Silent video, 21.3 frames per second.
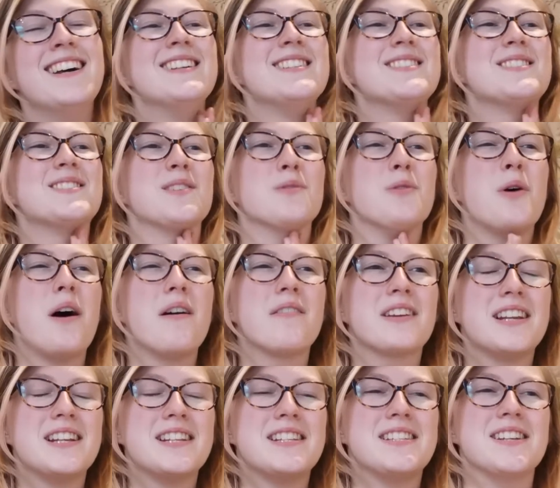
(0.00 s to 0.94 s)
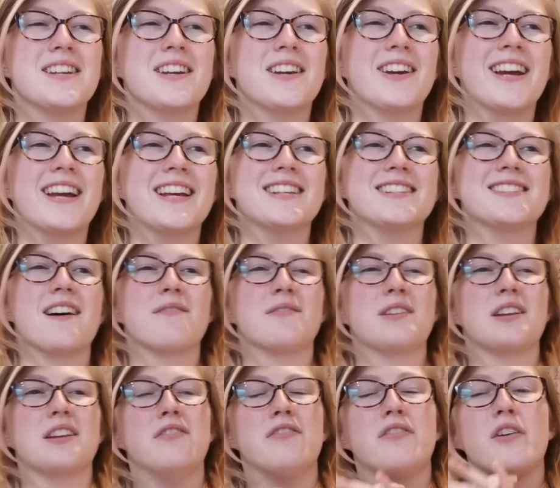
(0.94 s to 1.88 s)
So what I'm going to do is I'm
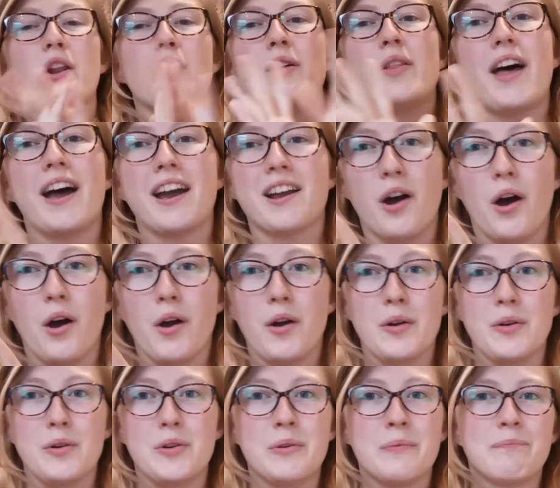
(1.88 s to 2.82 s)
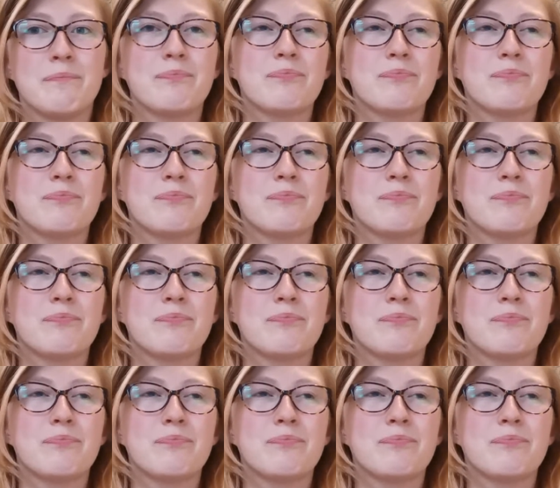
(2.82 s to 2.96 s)
going to follow that code